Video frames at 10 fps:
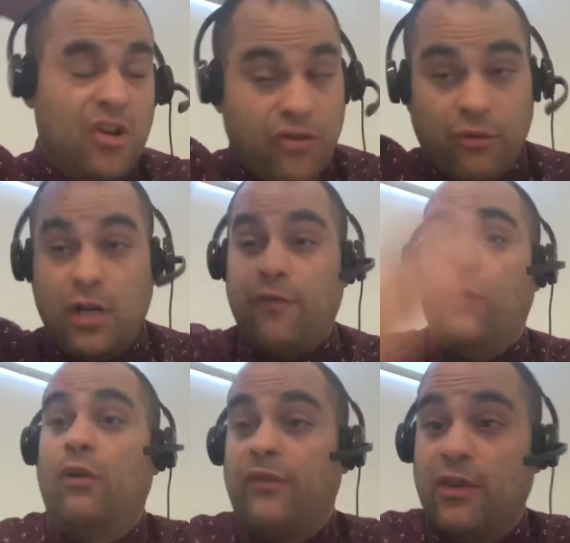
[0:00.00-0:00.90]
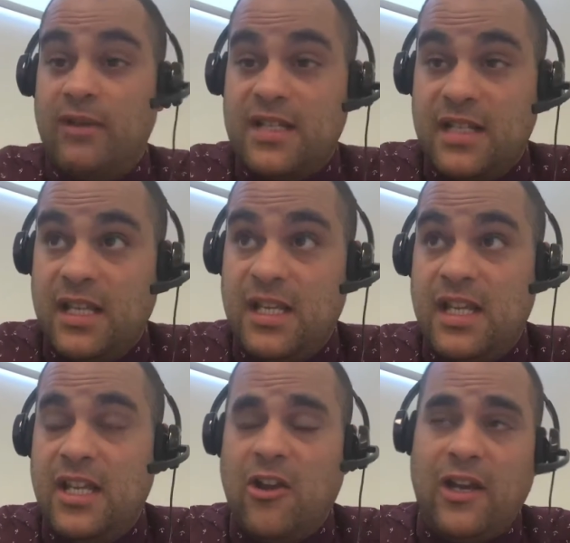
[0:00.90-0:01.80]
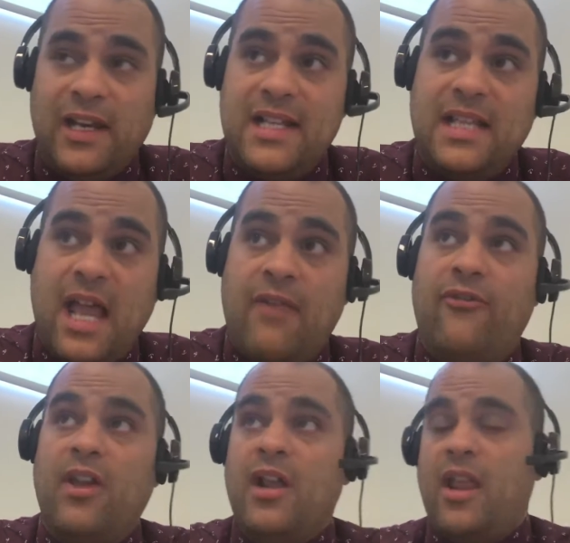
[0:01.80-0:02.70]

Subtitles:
3 or 4 for the rest of the year, at least have